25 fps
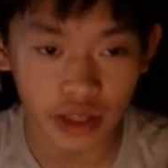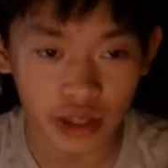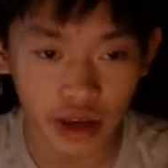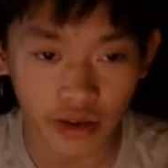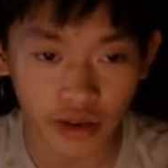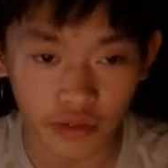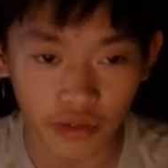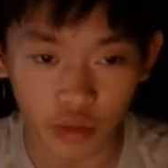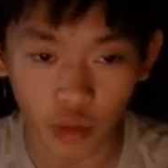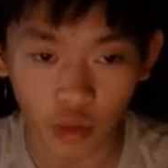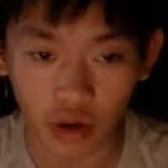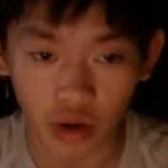
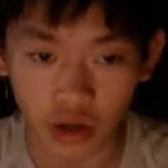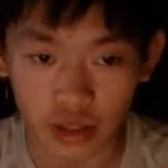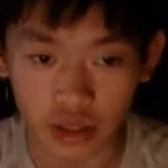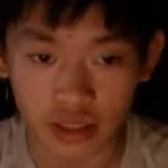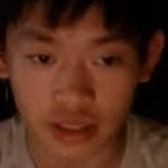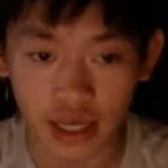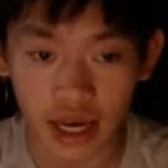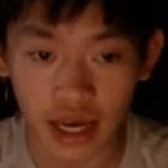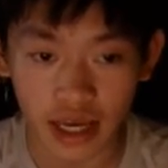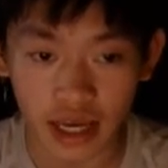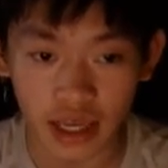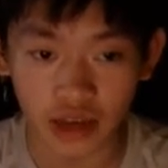f1,
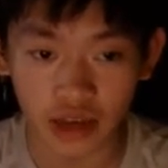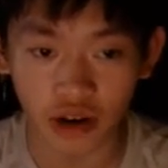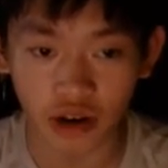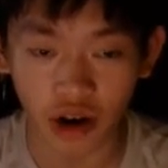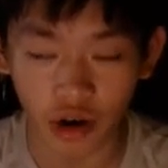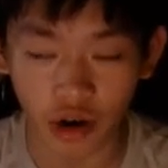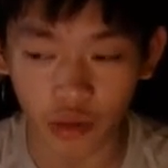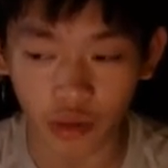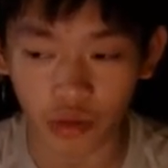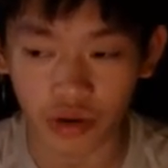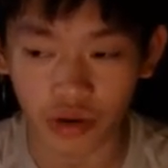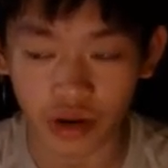attacking
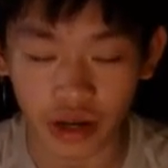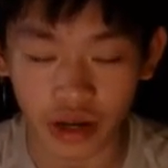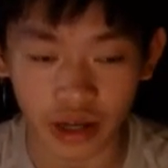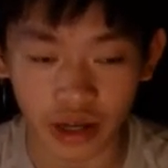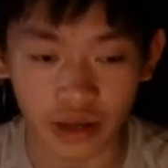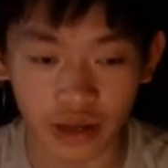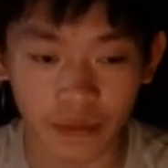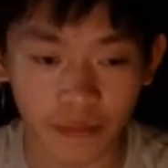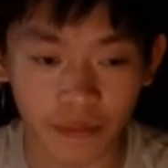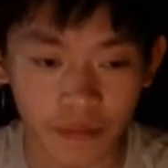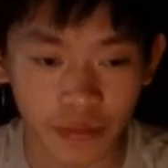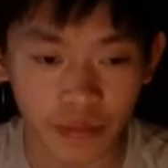our knight.
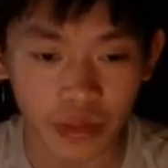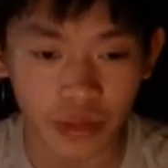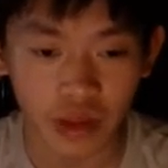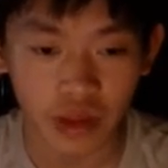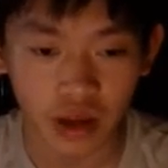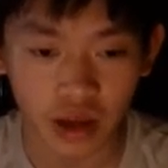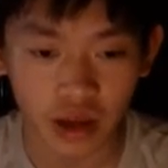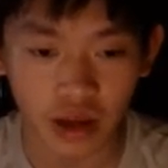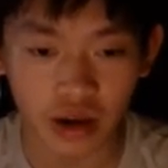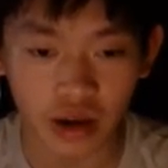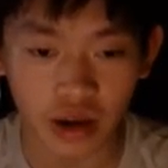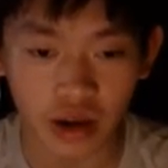
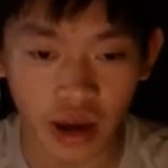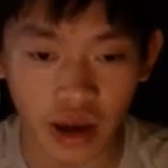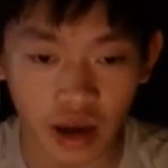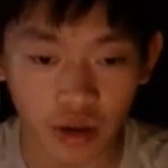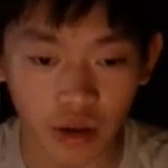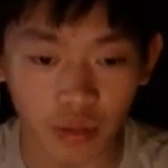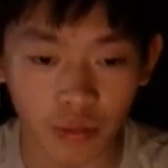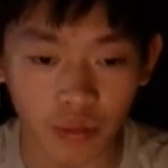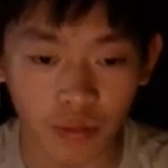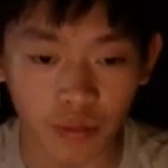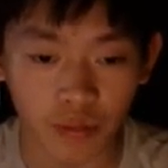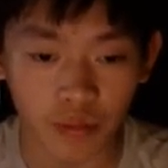And
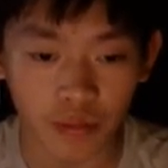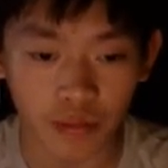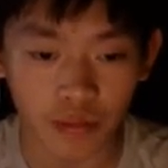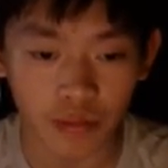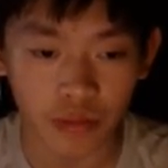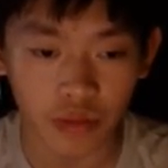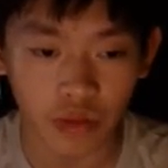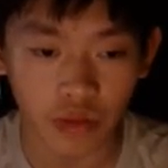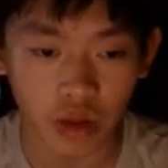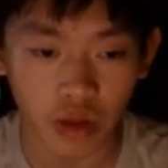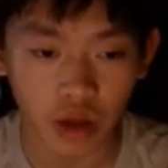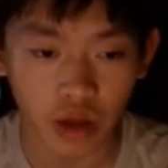now,
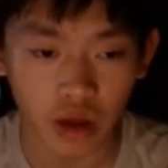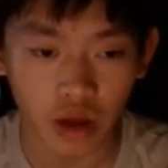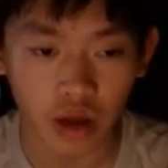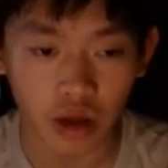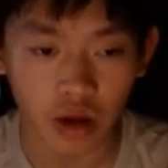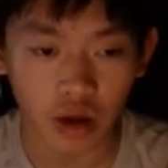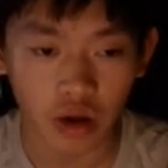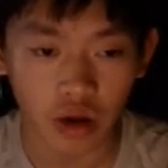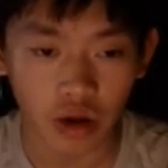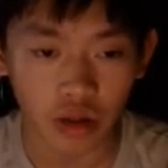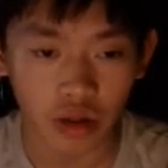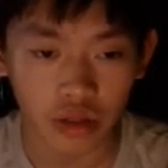
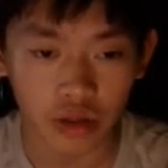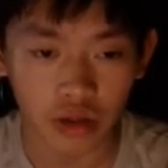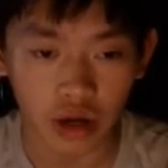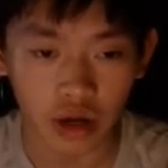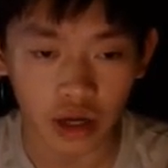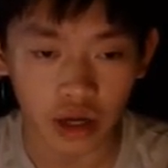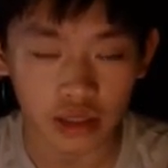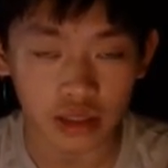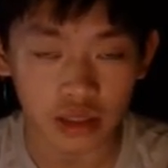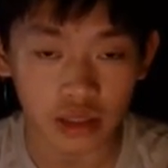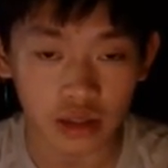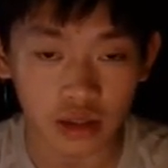the
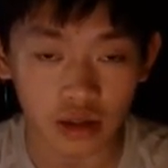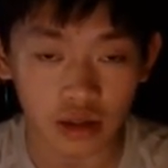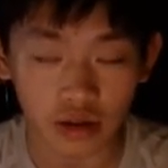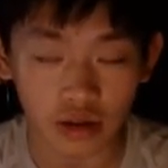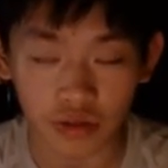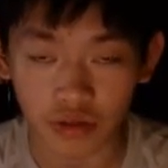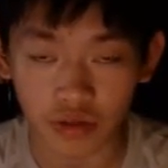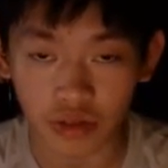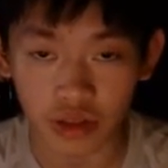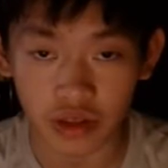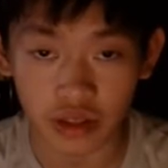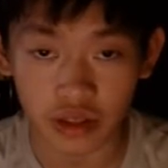idea
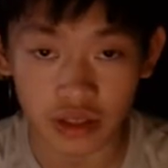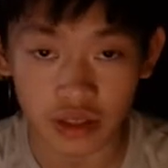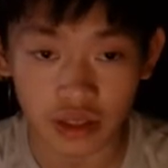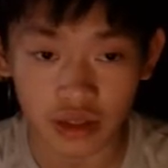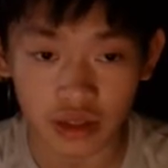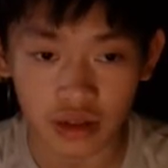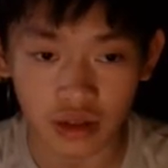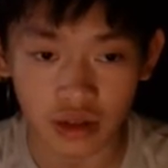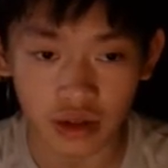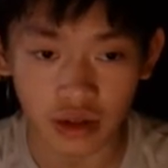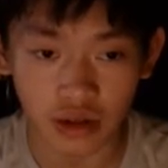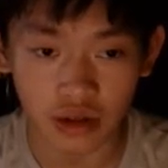of this
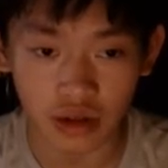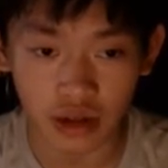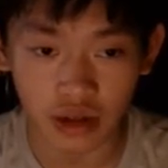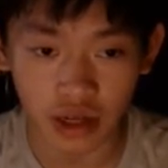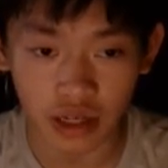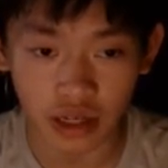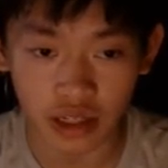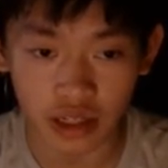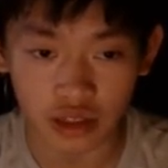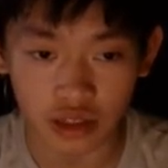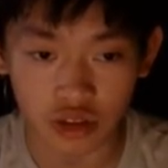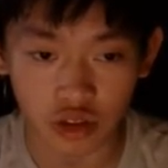knight
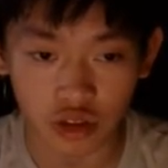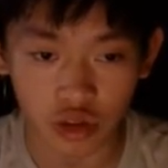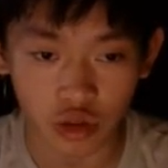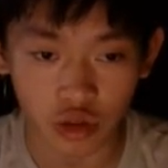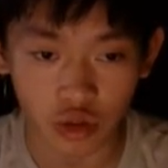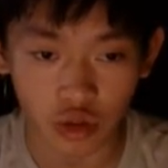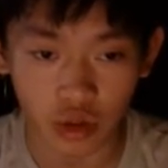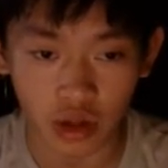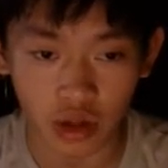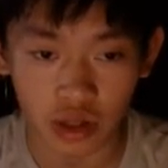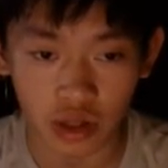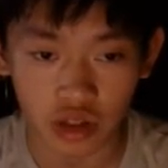
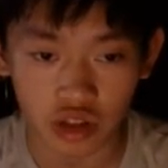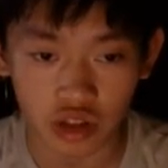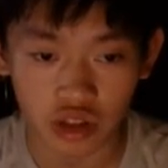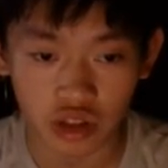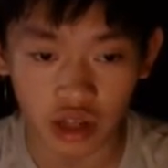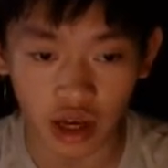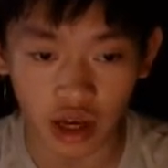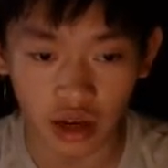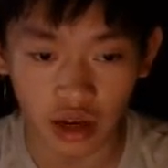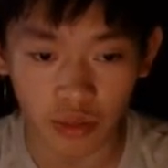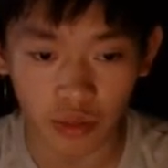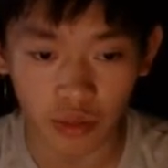e2
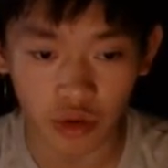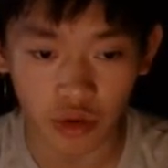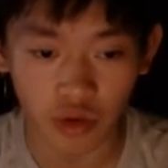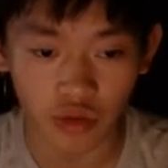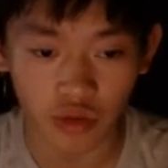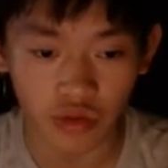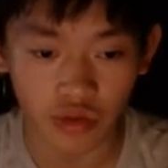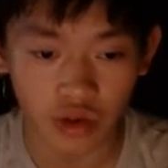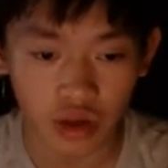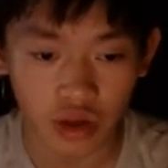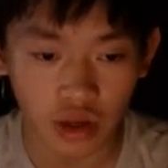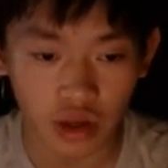check
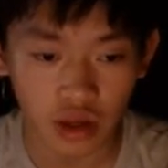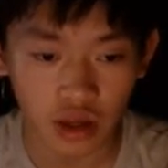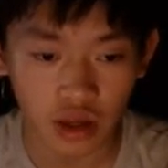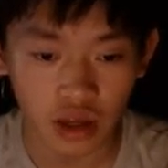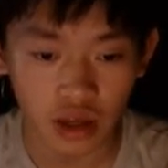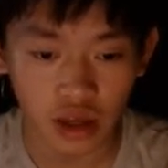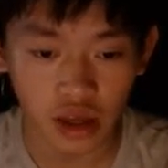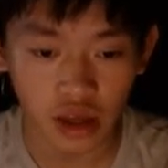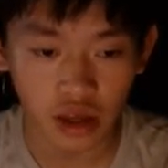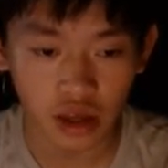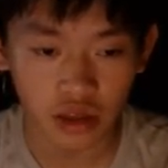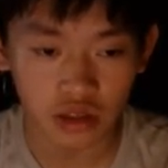move
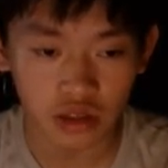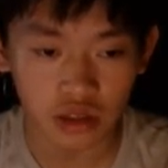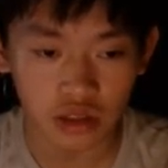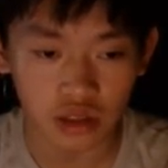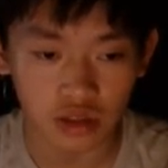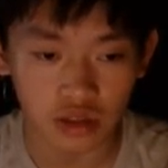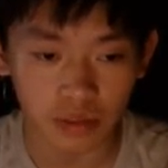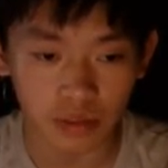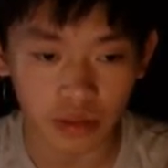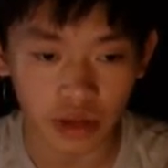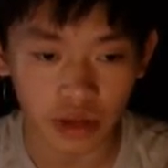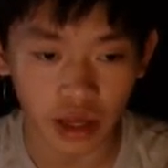is to
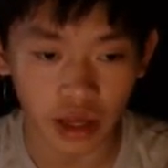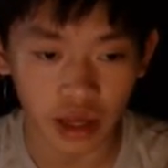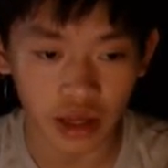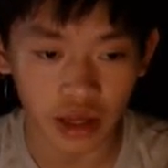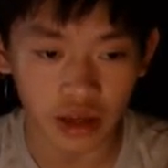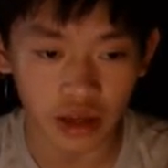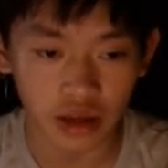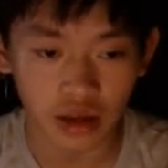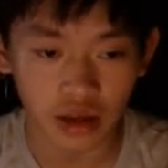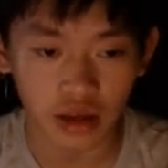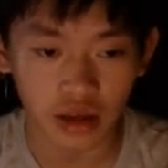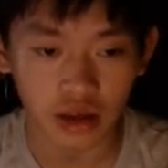play
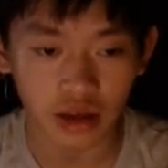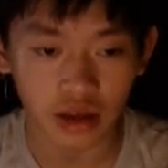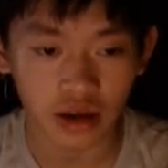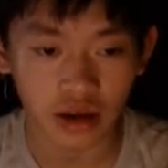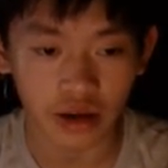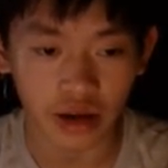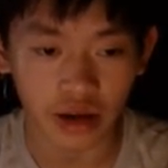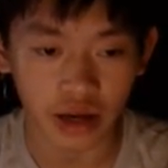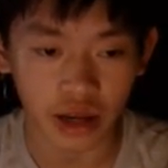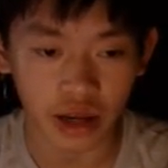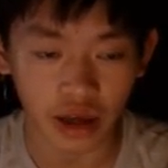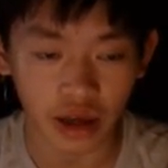
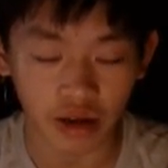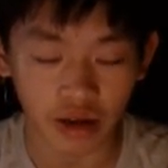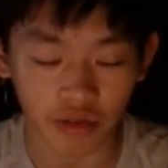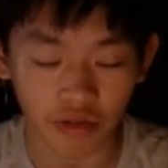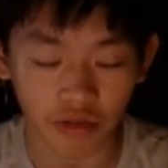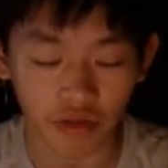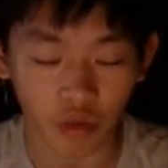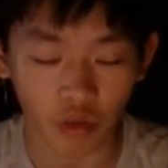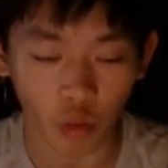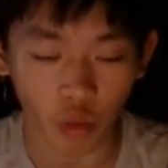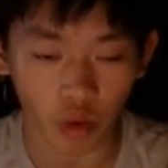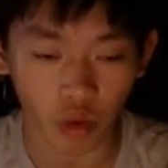knight
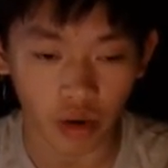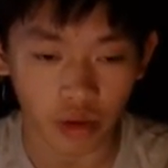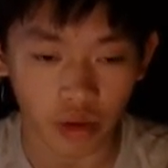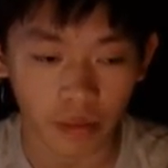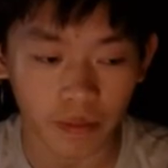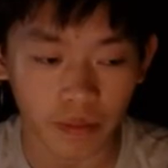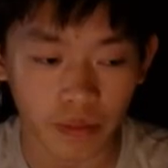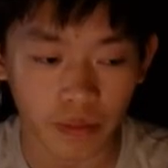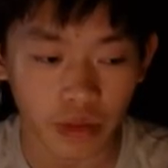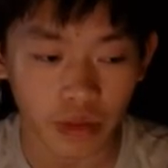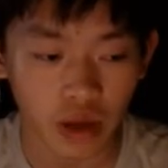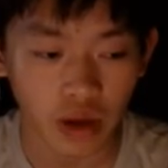f4.
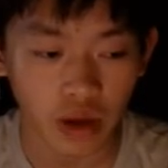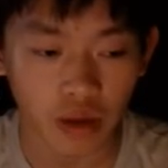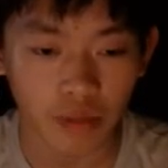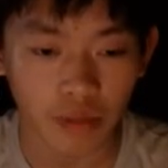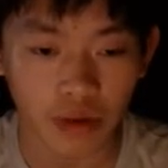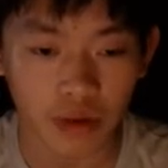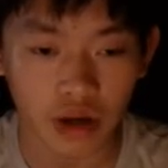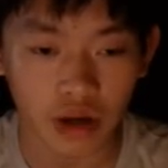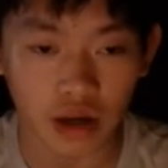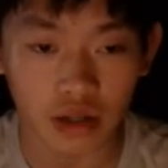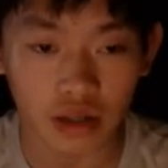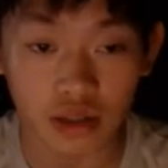
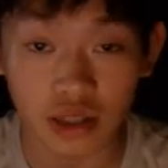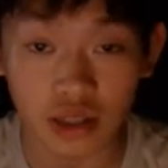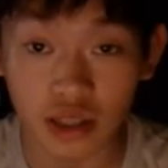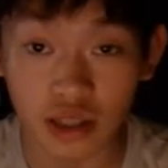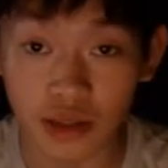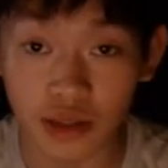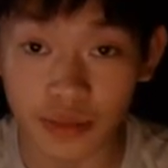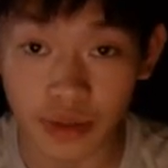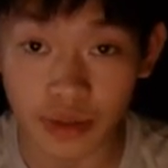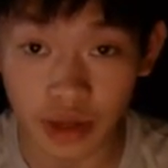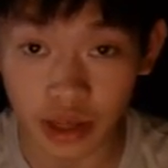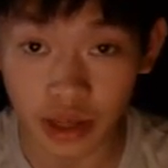Because in the
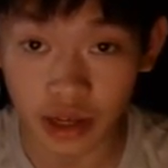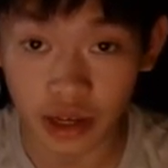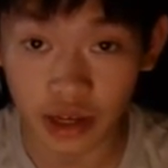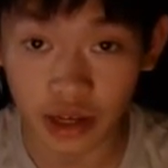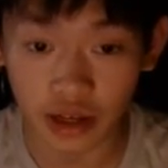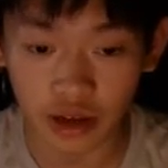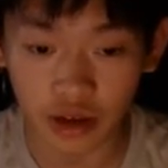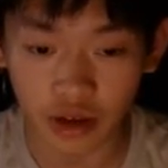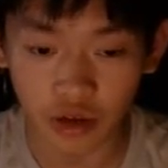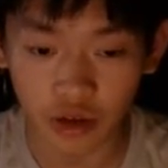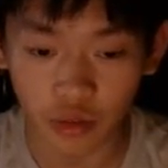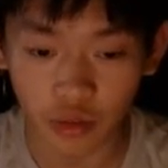
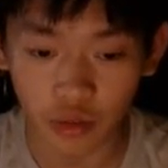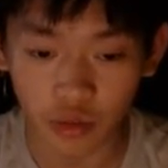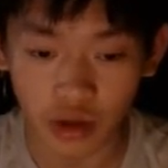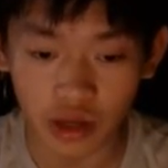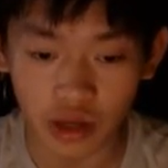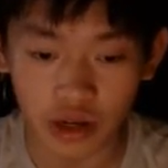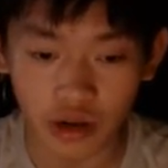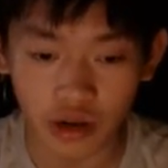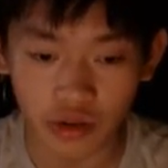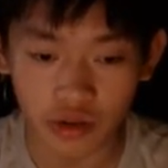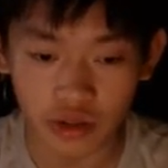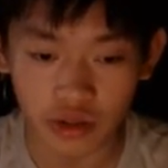beginning, we
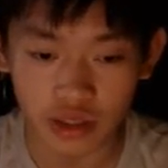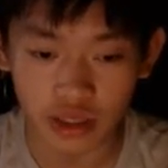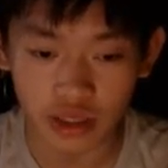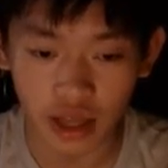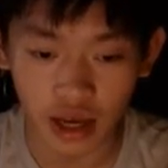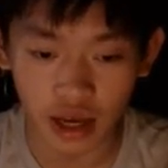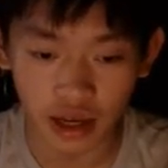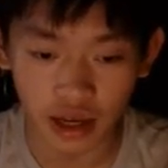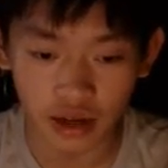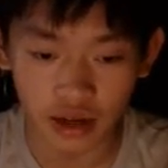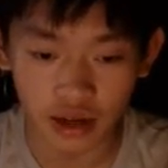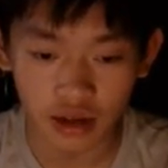noticed
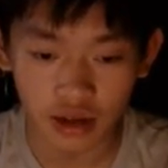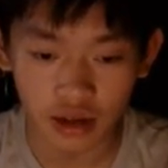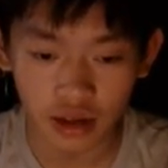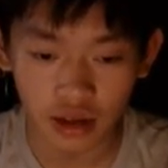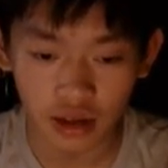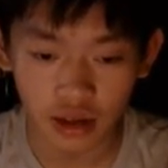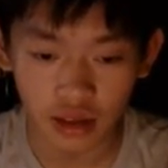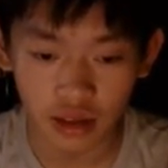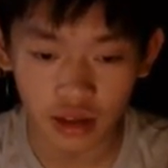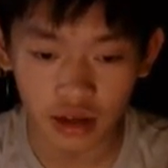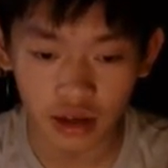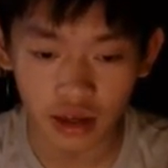that
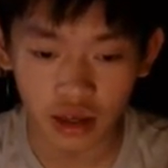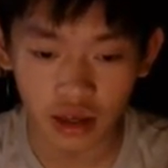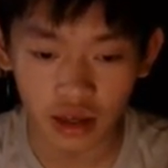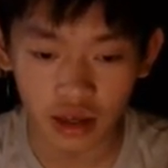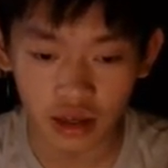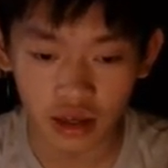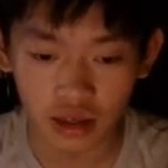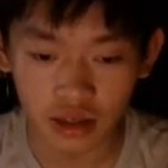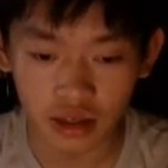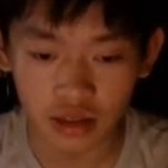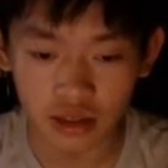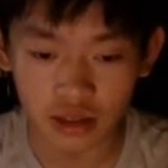the
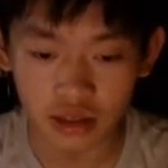king is